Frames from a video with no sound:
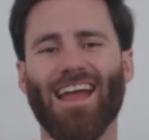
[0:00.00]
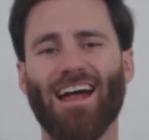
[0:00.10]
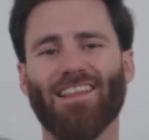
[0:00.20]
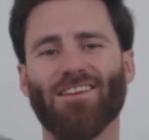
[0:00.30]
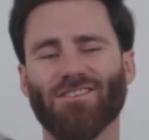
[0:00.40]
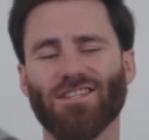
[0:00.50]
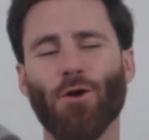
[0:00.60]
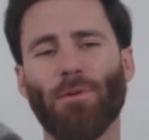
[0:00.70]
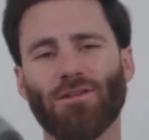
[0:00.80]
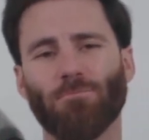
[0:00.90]
Howdy there,
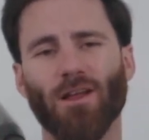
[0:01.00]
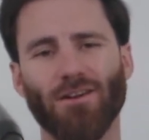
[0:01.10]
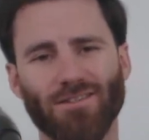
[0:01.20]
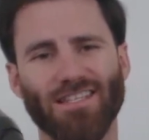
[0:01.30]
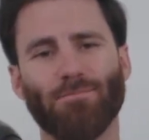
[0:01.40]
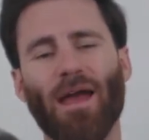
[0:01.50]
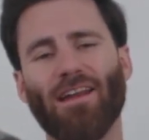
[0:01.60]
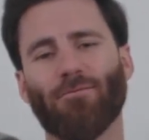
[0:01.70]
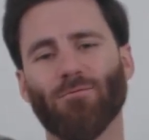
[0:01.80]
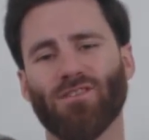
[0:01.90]
slow pitch players. It's
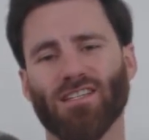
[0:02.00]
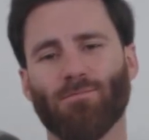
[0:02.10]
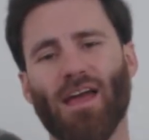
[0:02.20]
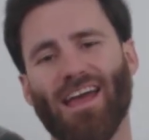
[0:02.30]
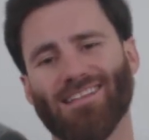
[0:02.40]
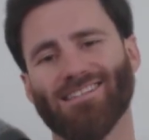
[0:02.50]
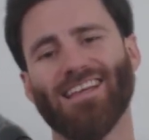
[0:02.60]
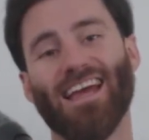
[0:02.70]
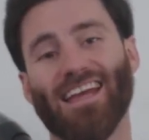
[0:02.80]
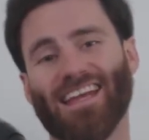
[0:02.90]
Ben from Just Bats.
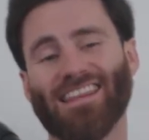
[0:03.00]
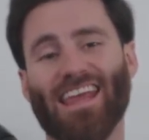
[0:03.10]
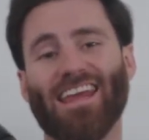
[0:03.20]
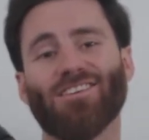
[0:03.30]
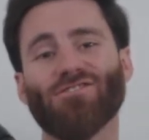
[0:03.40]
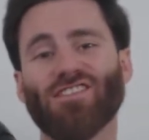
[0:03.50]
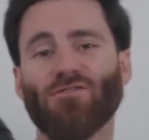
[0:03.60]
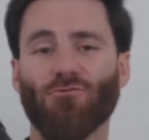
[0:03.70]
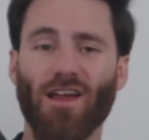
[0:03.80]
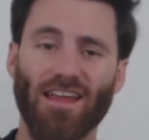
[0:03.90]
Got the
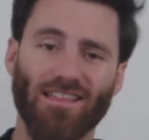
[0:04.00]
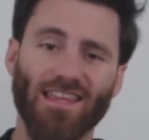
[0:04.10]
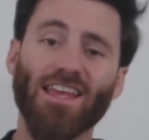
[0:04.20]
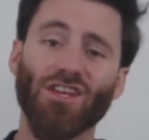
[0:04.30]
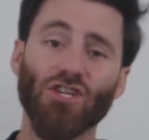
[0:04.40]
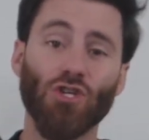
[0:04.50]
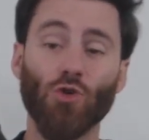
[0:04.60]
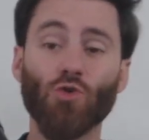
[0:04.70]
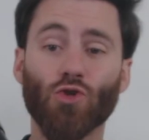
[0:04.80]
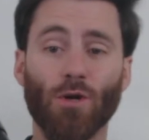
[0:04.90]
Anderson Wraith
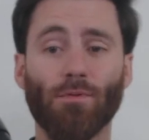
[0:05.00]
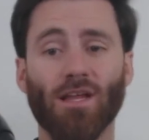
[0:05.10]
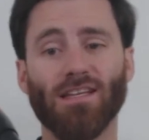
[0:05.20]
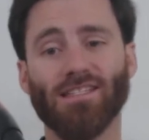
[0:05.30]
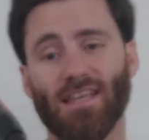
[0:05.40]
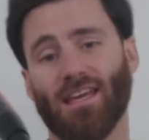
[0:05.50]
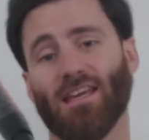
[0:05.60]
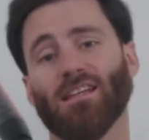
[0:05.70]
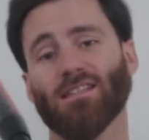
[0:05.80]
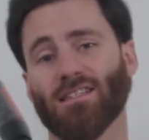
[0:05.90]

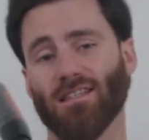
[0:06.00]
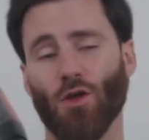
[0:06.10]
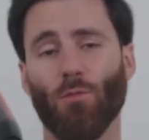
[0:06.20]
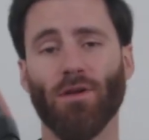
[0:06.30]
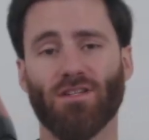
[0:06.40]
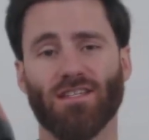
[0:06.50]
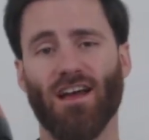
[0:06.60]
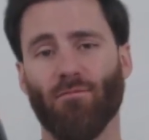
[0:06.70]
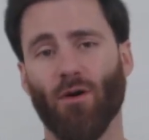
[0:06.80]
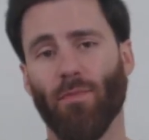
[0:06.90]
USSSA slow pitch
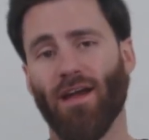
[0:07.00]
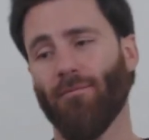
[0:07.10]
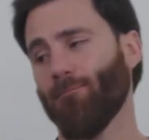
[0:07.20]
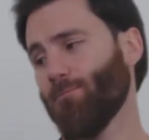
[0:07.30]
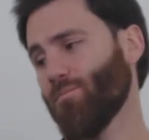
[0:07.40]
softball bat.